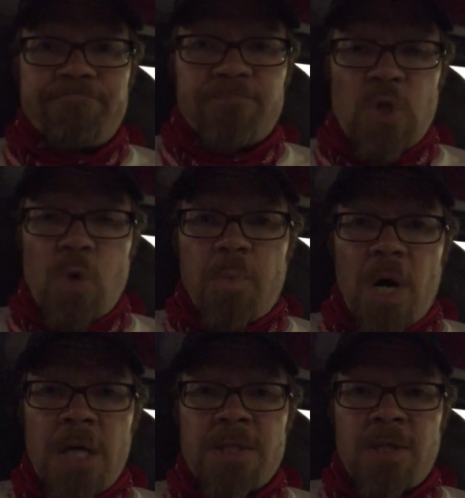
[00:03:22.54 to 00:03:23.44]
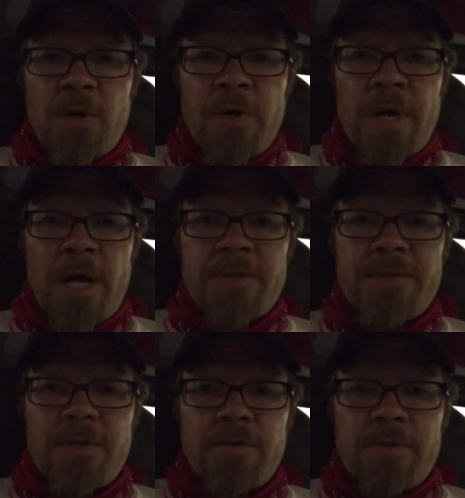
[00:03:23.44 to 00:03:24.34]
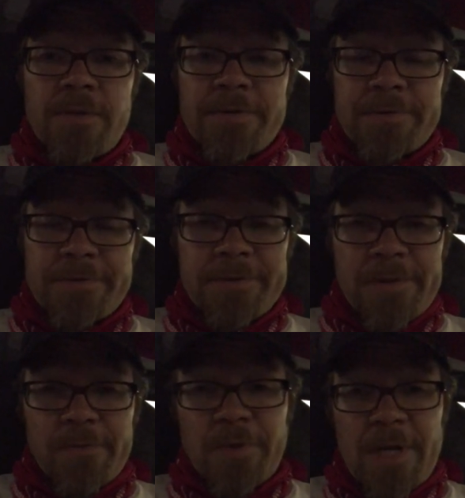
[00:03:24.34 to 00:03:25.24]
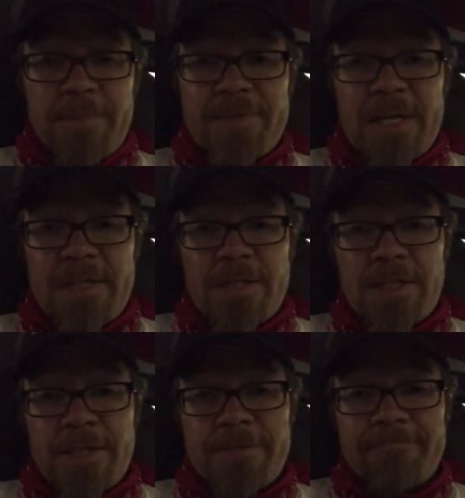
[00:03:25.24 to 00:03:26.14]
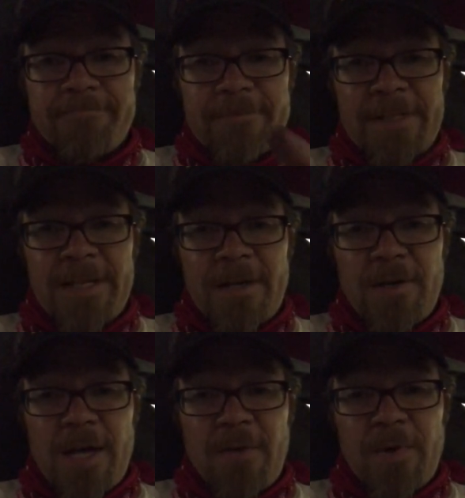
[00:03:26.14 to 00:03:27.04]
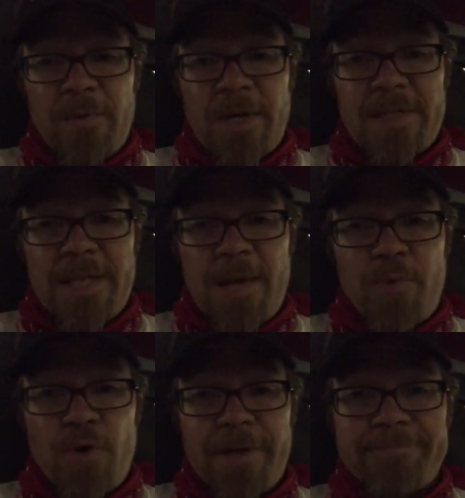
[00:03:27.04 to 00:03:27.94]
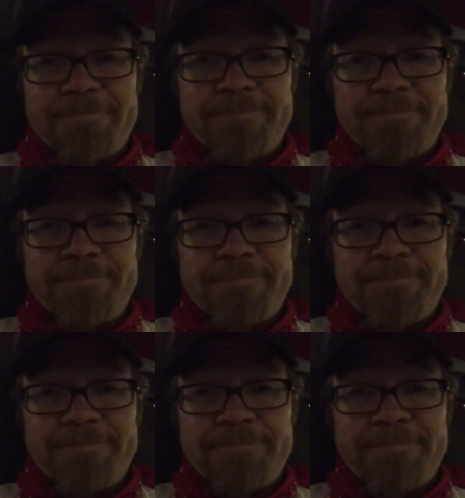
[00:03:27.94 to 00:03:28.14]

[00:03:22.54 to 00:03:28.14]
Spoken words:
new parts going on soon. We'll update you when we get to that point.